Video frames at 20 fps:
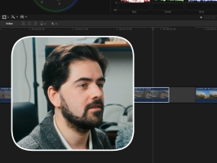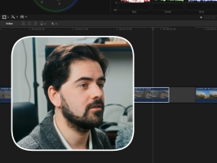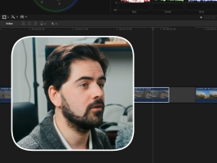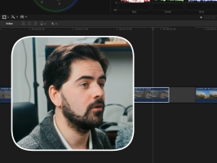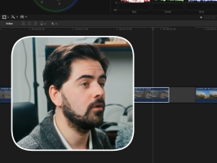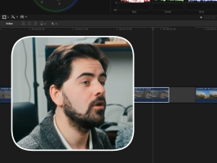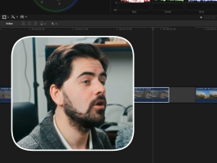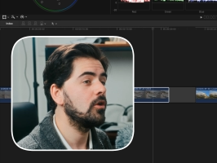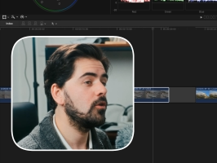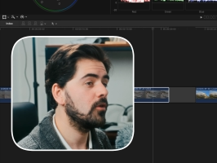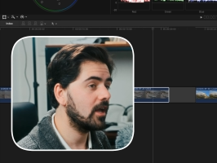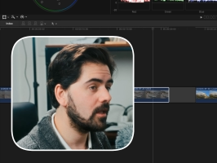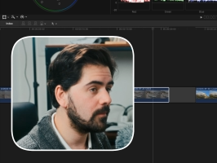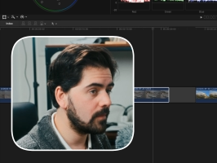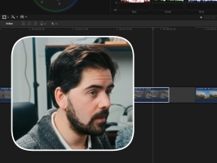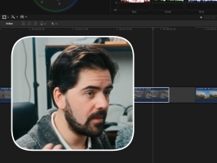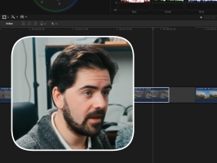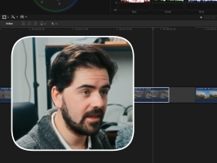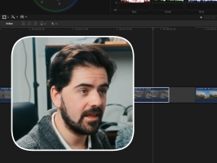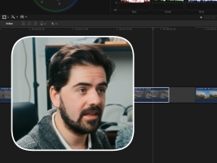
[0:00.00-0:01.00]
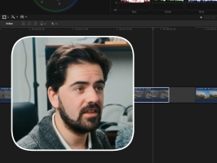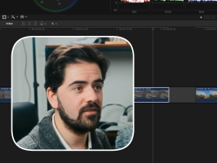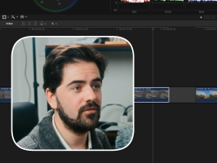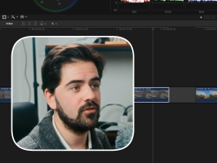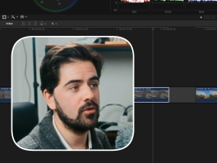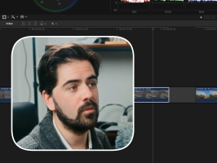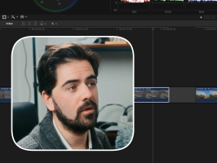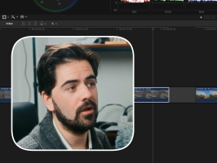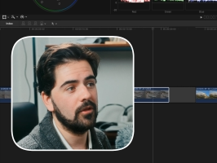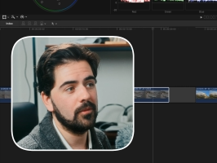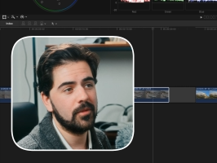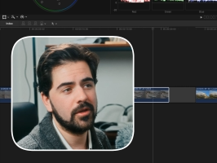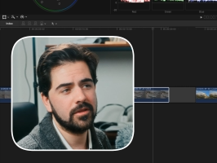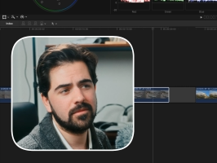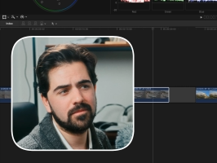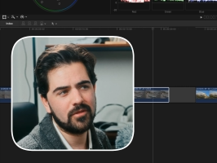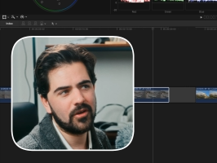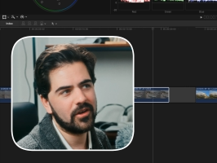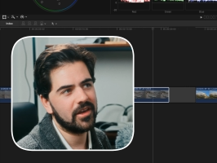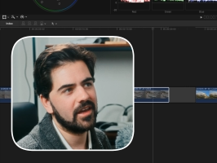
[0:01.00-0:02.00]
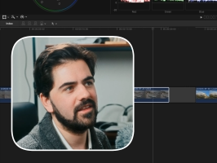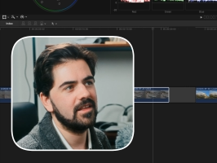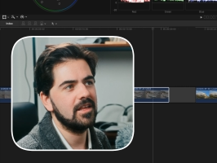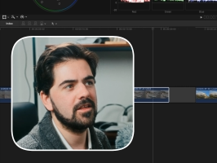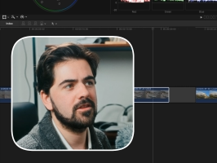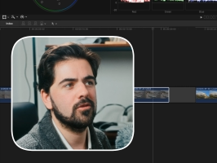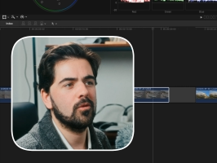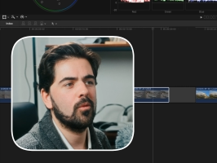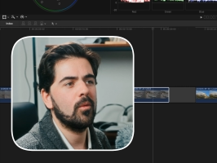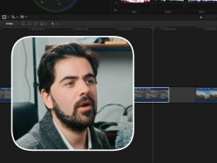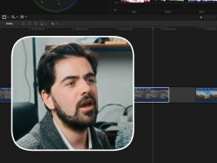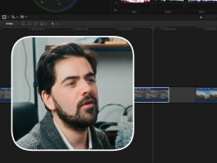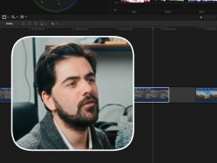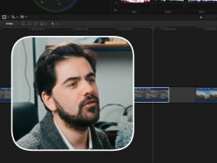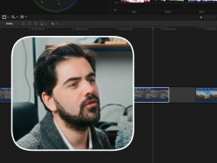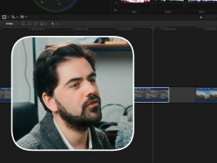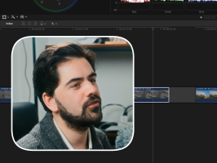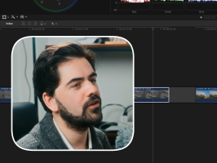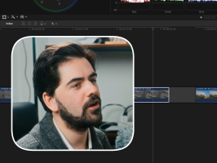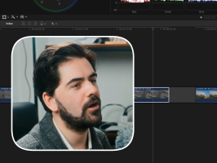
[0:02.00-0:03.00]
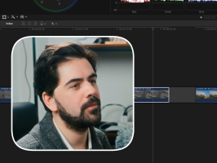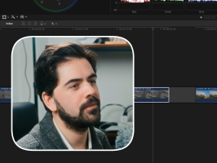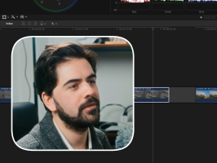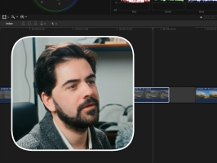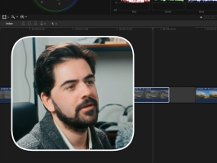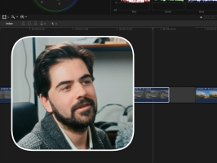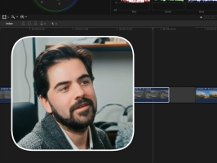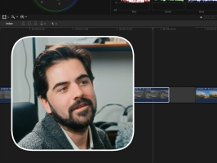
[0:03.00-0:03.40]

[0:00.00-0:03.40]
So you can mimic that if you want. But again, it's way over the top.